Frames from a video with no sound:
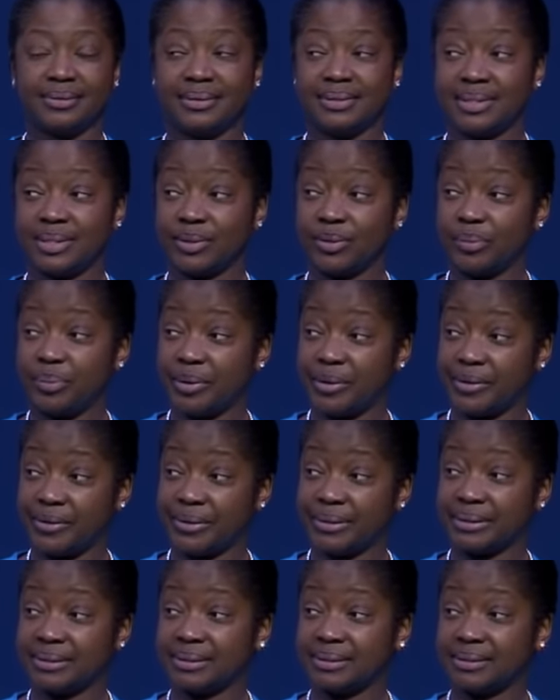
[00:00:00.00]
single
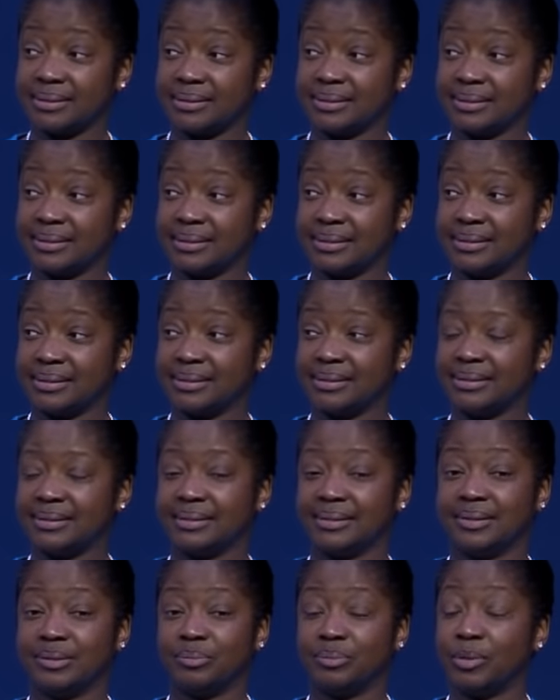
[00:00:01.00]
parent,
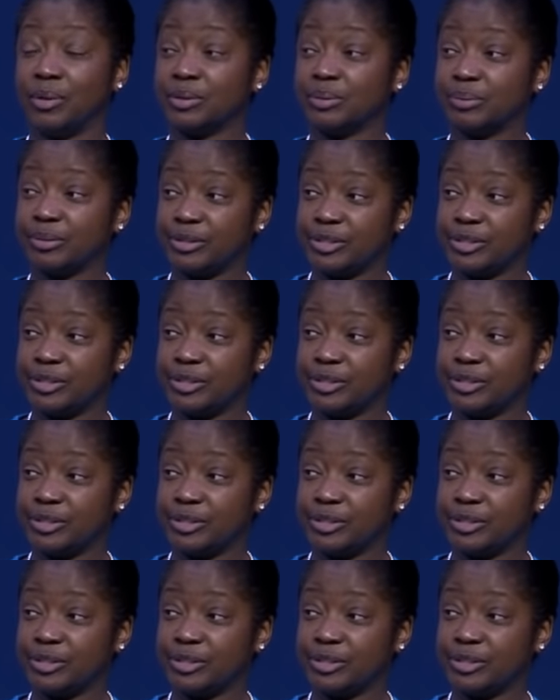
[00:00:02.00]
multiple